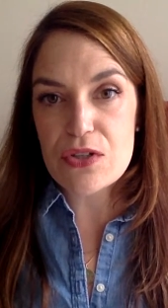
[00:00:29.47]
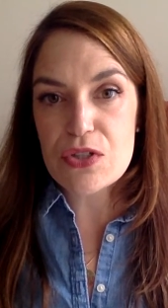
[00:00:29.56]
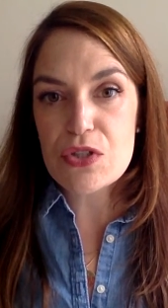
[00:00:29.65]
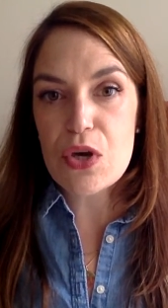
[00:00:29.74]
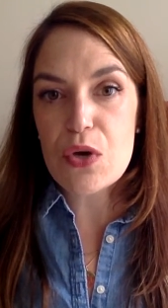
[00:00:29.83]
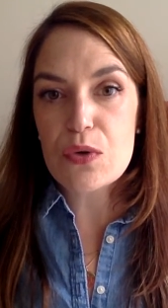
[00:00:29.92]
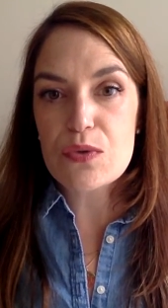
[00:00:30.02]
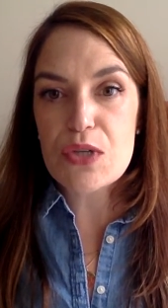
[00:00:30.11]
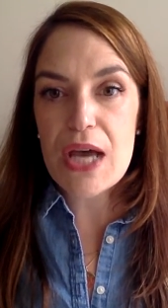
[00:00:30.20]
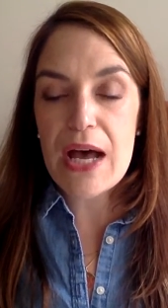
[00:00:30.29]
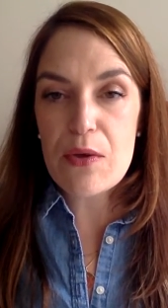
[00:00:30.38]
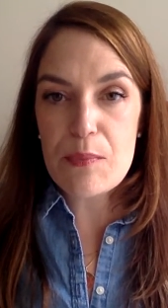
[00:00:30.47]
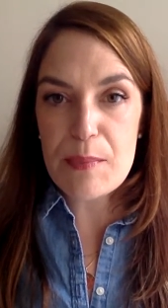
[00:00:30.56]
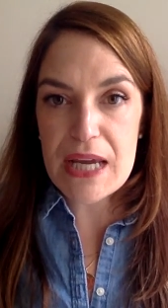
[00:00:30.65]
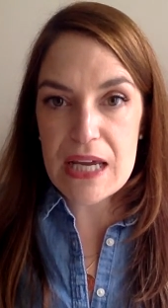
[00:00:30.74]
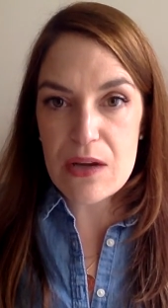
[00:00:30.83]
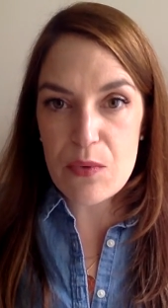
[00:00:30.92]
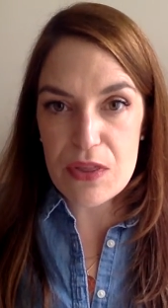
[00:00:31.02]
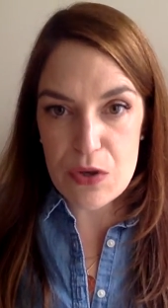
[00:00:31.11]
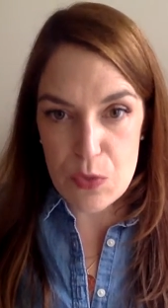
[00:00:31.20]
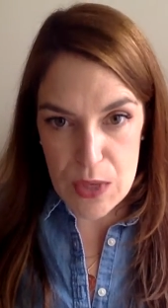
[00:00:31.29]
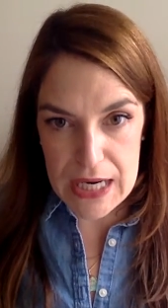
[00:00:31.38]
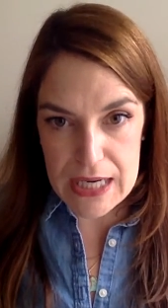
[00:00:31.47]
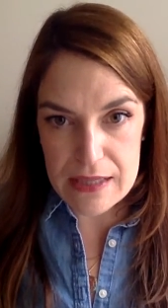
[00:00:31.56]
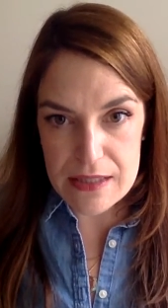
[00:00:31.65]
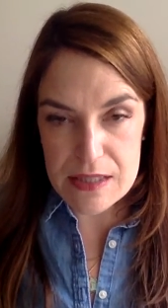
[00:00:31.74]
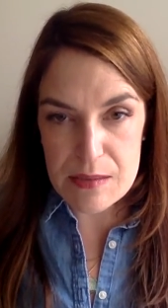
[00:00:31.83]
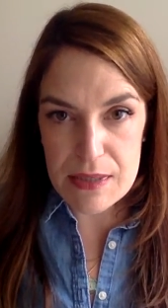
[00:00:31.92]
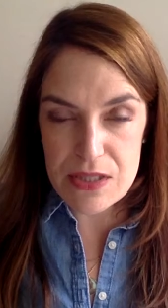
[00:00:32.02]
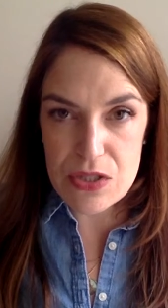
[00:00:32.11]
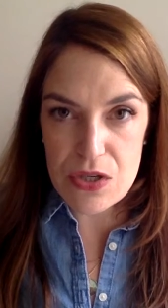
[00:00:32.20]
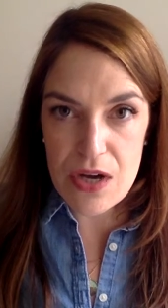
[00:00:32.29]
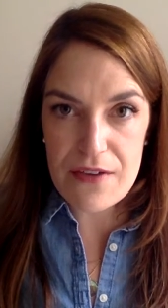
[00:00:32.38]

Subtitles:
So to help me with grading this semester,